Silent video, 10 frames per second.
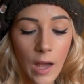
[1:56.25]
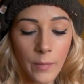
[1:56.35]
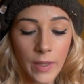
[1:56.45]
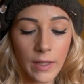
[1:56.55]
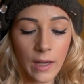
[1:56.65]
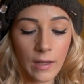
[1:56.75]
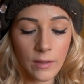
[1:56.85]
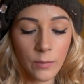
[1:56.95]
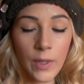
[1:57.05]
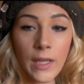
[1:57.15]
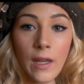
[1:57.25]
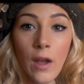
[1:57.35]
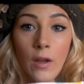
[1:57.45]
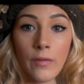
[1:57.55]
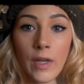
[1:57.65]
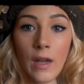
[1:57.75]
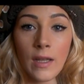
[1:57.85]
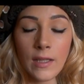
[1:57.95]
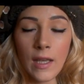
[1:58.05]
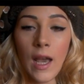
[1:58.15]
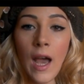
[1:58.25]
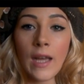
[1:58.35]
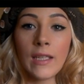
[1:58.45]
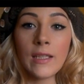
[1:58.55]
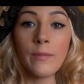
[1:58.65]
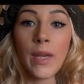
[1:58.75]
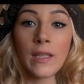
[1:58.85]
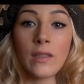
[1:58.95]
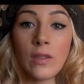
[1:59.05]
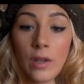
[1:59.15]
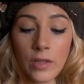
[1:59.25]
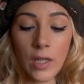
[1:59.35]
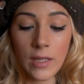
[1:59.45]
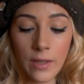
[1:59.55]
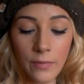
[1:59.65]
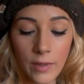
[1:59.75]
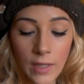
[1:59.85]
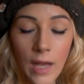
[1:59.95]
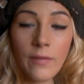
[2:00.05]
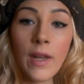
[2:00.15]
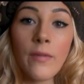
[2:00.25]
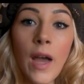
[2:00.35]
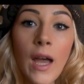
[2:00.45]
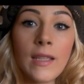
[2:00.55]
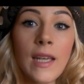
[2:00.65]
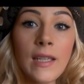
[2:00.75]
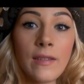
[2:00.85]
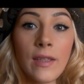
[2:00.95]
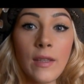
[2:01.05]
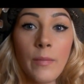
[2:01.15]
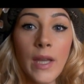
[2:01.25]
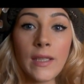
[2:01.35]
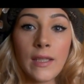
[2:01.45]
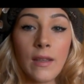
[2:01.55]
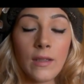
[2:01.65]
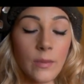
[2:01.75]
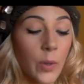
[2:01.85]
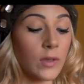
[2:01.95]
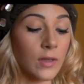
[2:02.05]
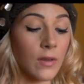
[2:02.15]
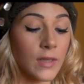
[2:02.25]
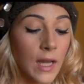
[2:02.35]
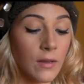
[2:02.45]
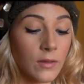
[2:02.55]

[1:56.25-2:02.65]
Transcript: in the last week overnight, and it's made such a difference. I've never had anything that makes the spots go down